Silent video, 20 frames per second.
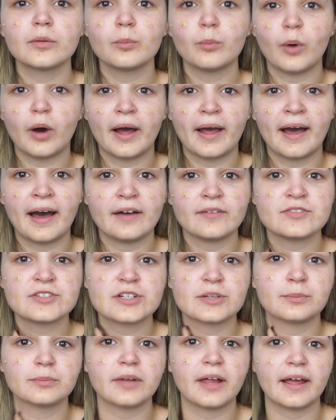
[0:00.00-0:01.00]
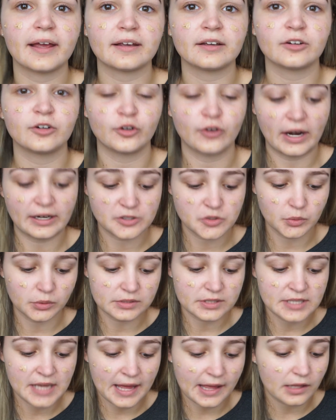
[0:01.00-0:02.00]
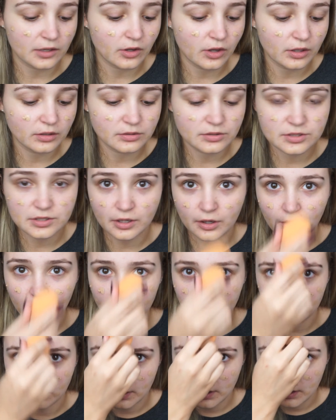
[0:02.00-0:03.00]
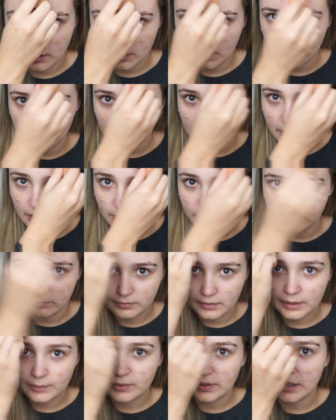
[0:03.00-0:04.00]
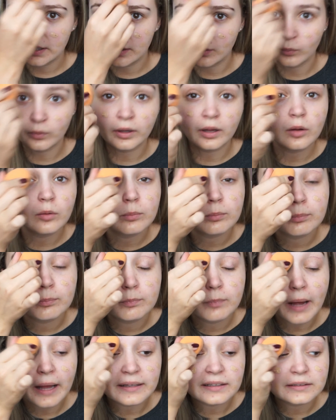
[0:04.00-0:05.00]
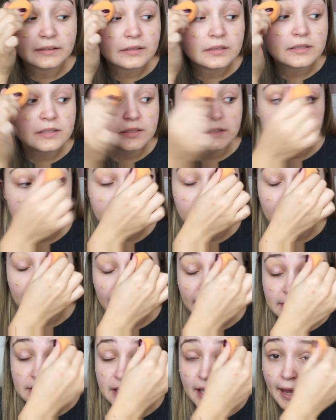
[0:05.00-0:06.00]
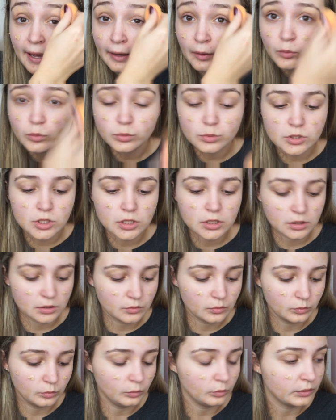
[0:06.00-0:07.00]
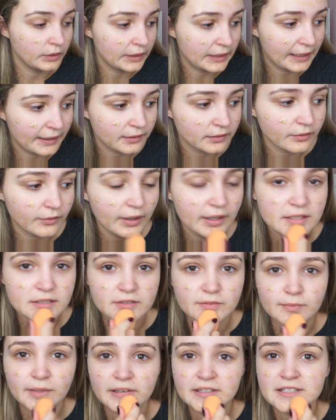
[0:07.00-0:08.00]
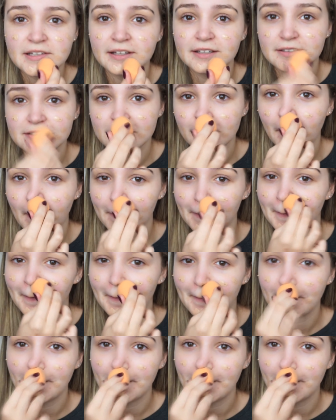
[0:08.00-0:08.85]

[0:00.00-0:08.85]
But I have some like gradual tan on, so maybe it will balance it out with like the rest of my skin tone.